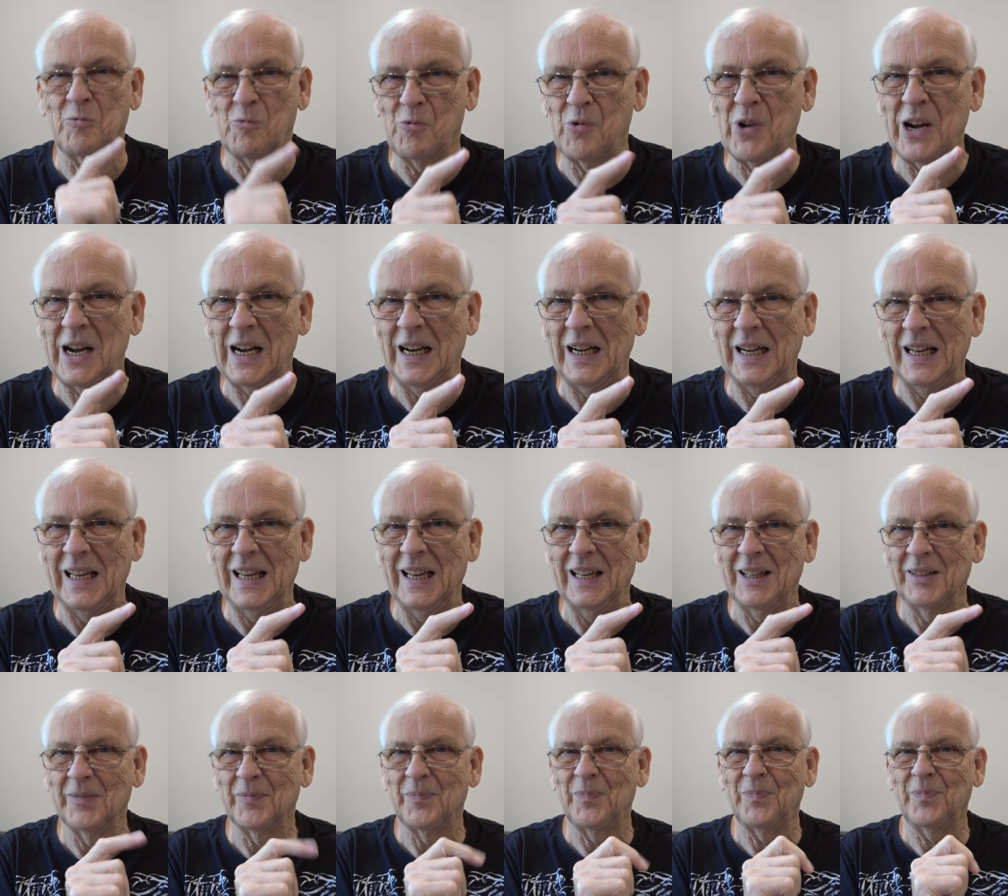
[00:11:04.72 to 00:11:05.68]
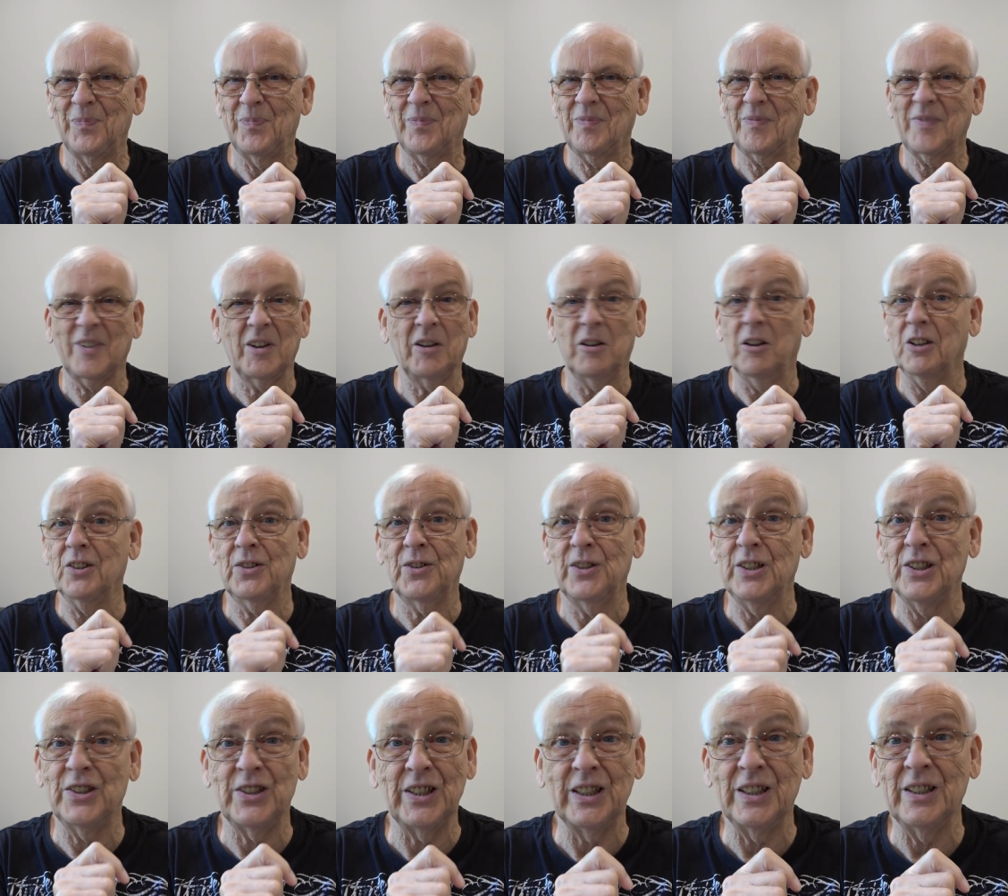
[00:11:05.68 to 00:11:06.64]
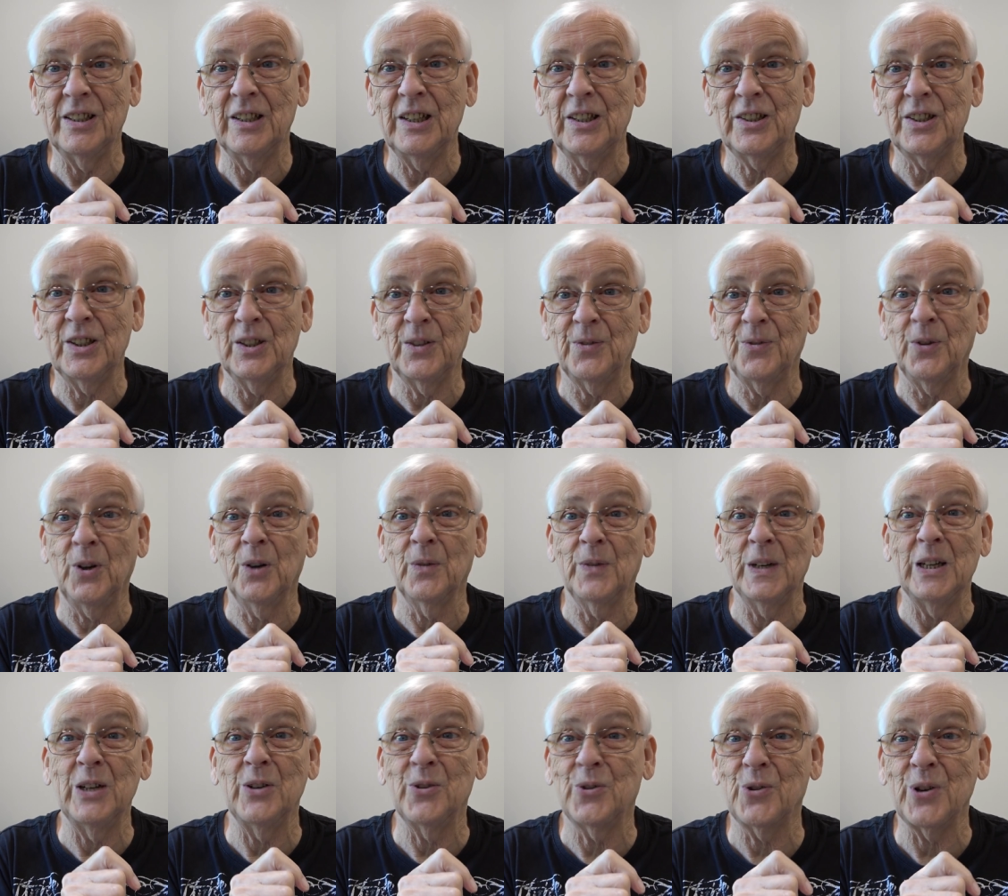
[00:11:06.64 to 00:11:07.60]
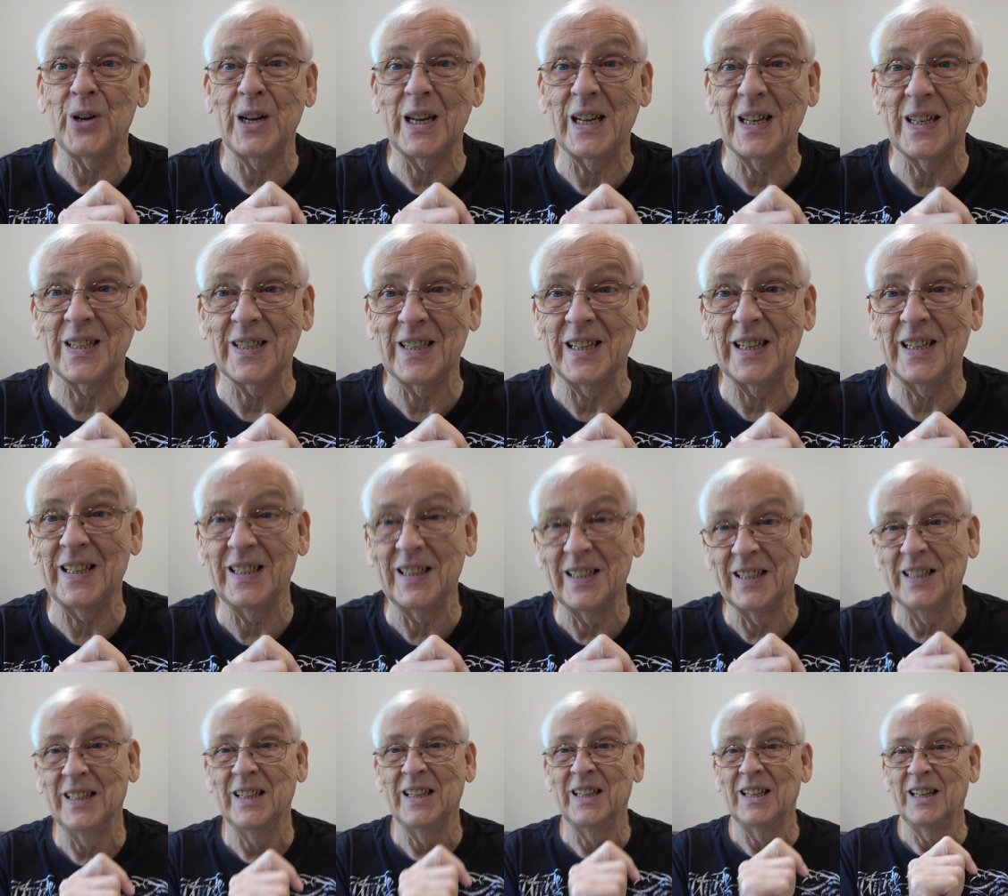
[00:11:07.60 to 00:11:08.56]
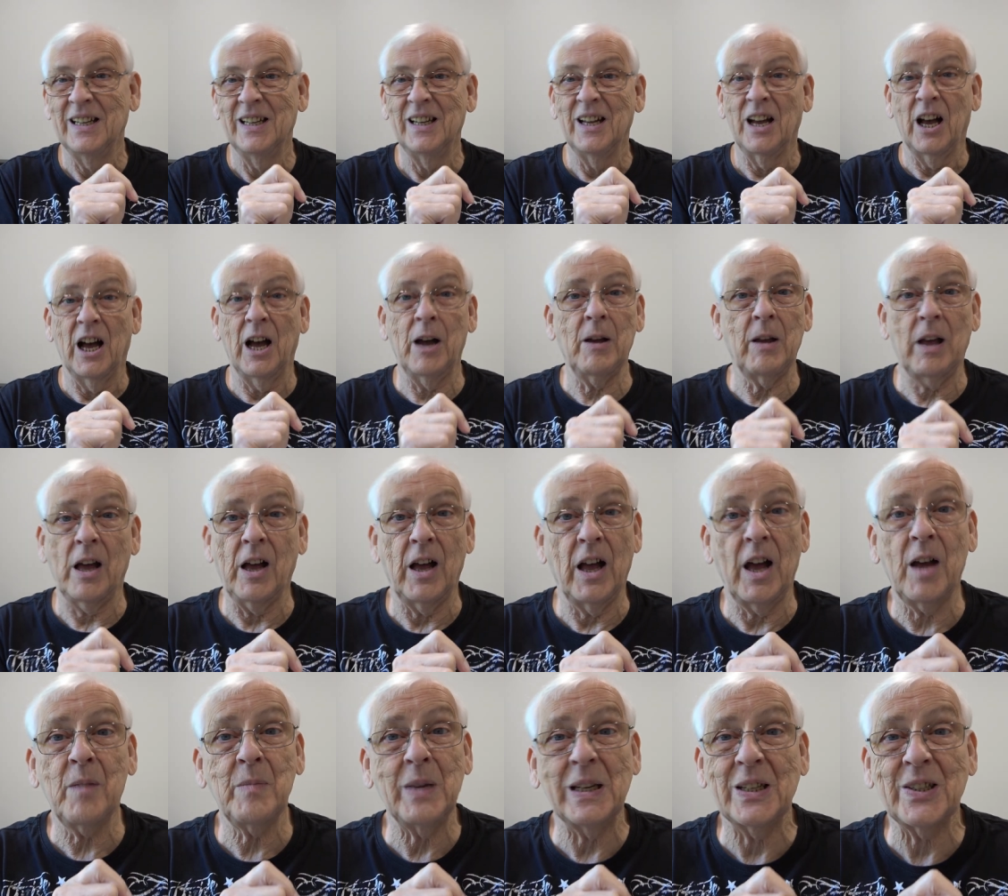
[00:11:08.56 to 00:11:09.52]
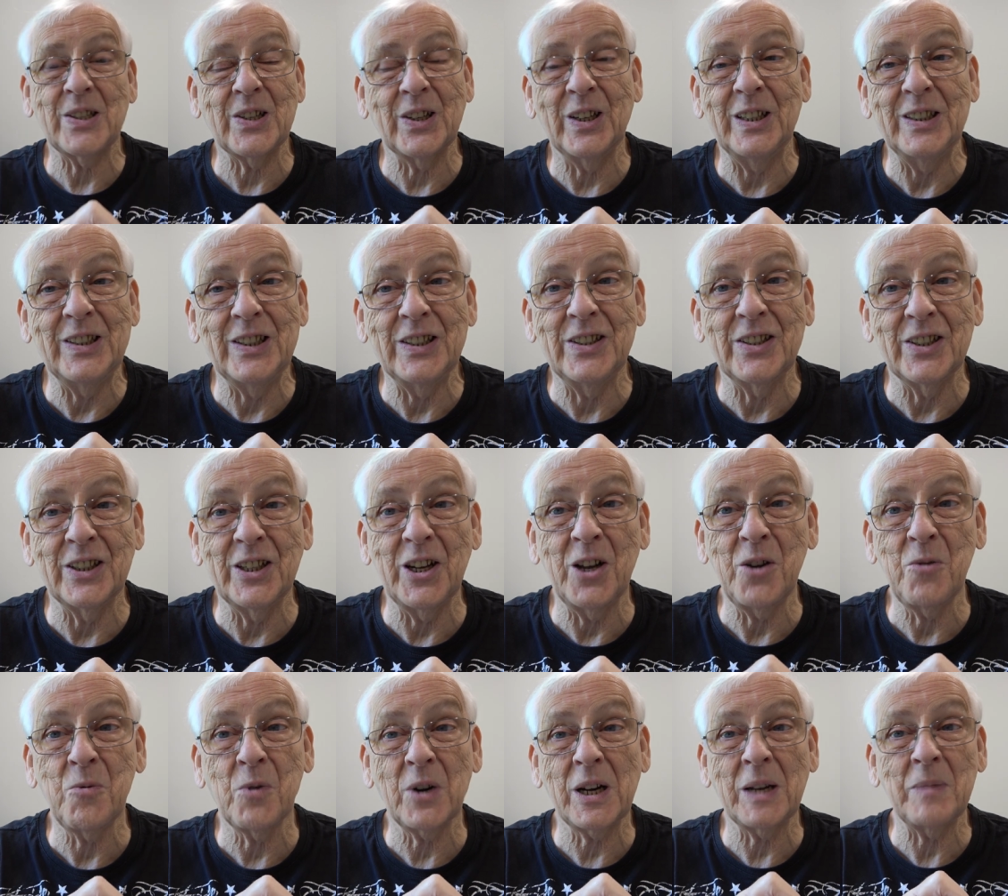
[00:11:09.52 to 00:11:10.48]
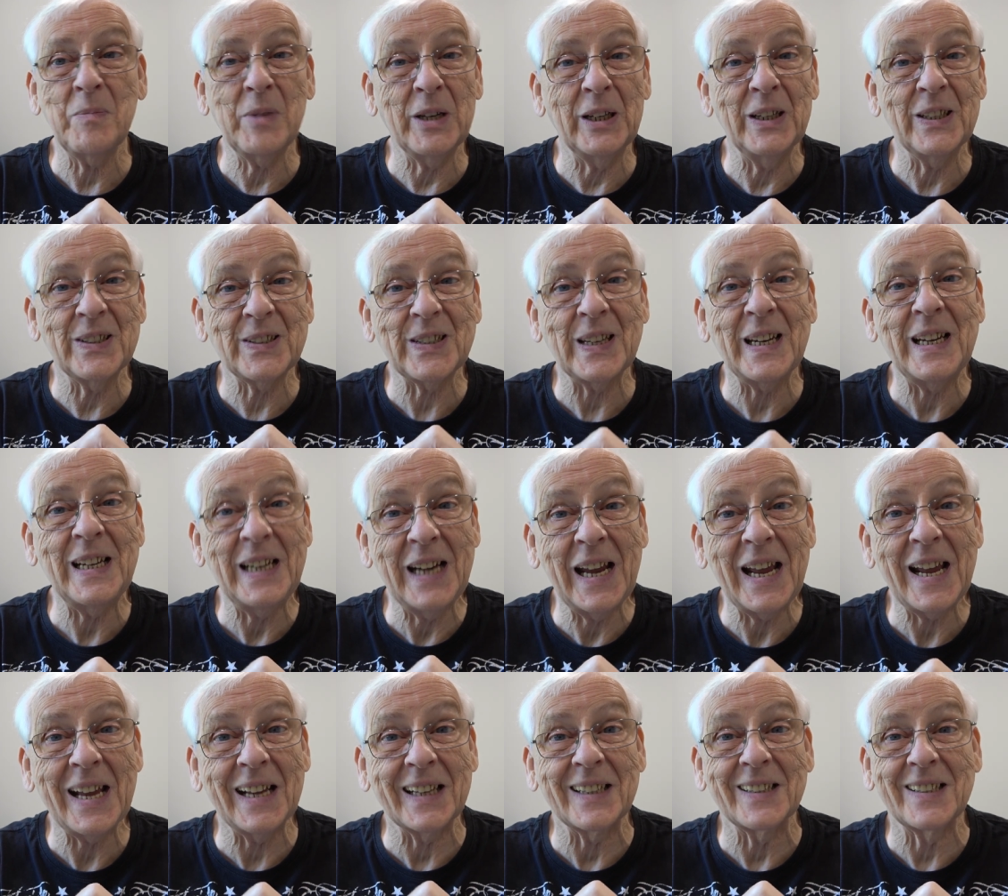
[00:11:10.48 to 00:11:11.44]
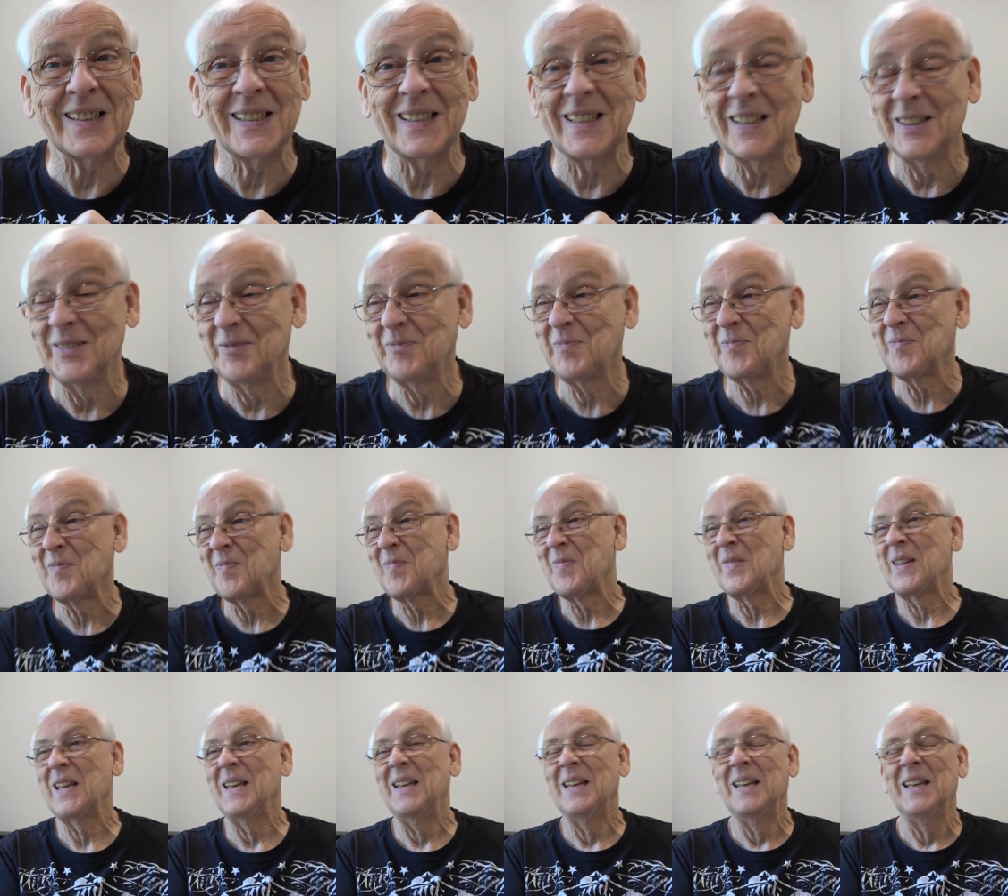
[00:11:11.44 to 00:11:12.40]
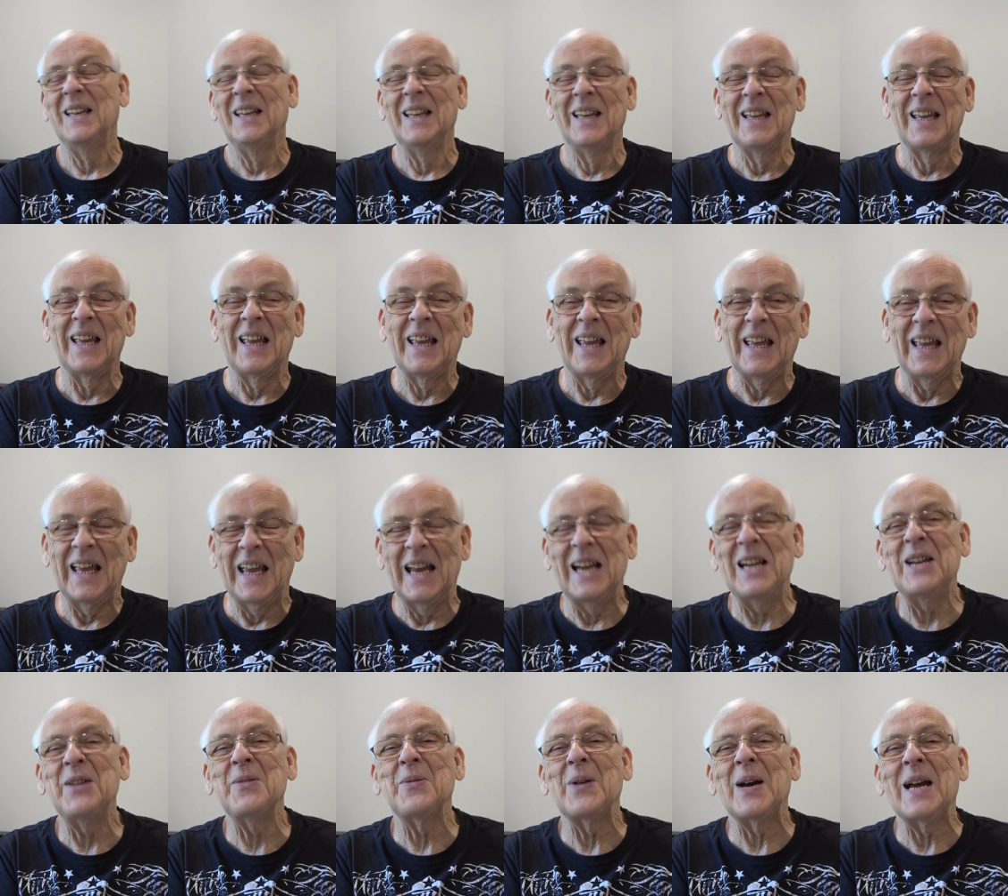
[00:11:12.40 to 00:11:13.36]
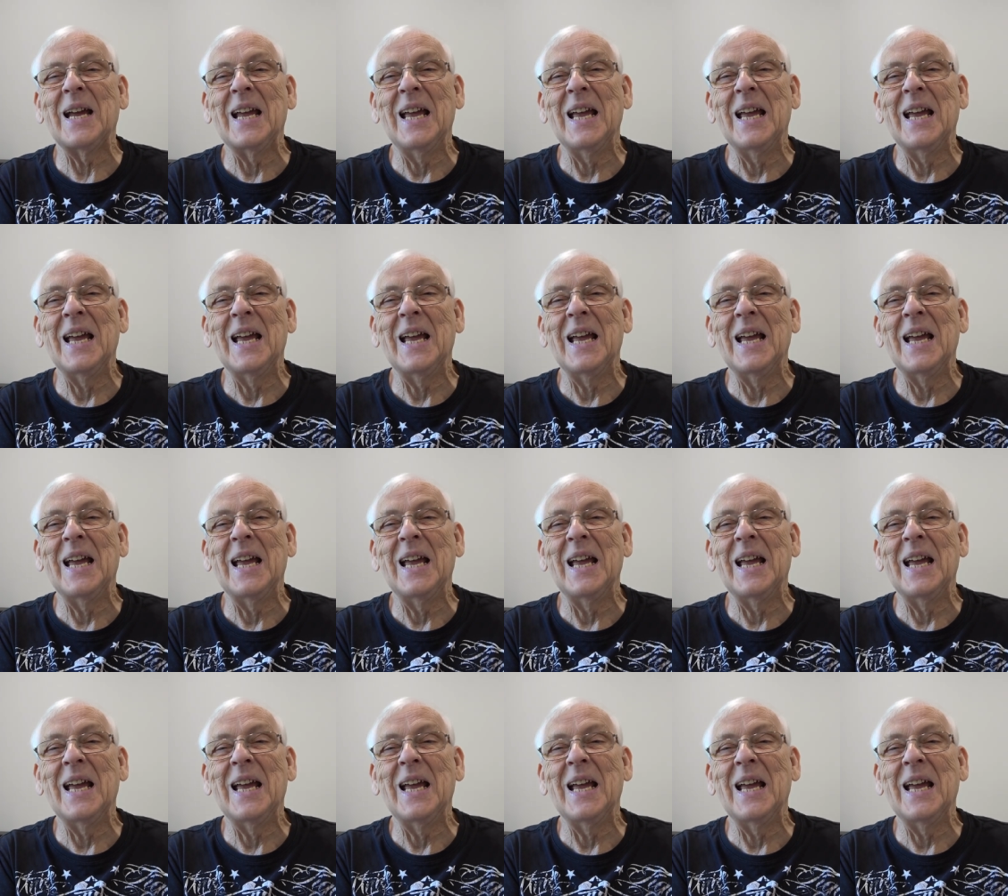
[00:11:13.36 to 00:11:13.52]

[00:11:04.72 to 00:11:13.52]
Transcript: really. Oh, this, is in, this is full of intrigue, isn't it? I, I'm excited to know what I'm going to say next. Anyway,